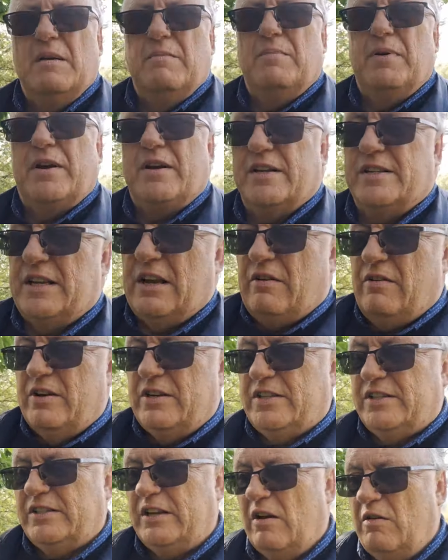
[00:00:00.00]
Because there are
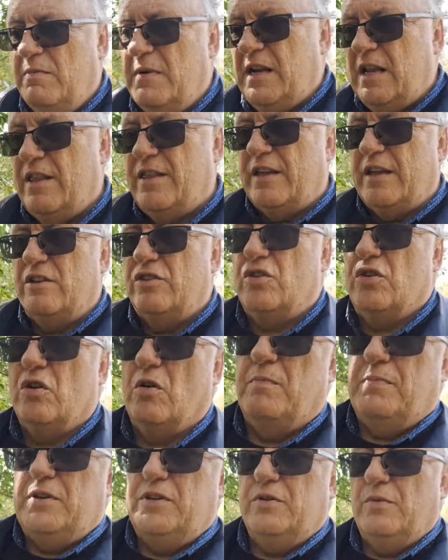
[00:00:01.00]
so many things you
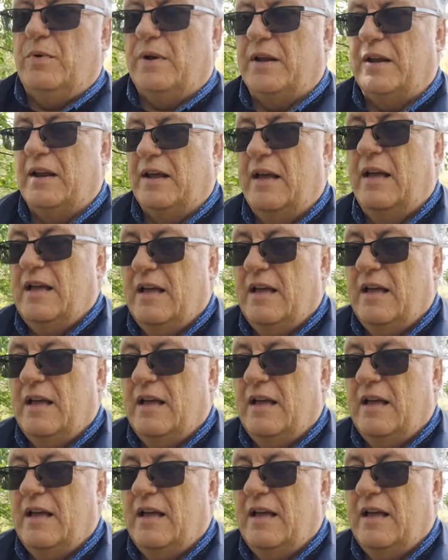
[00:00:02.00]
could be doing.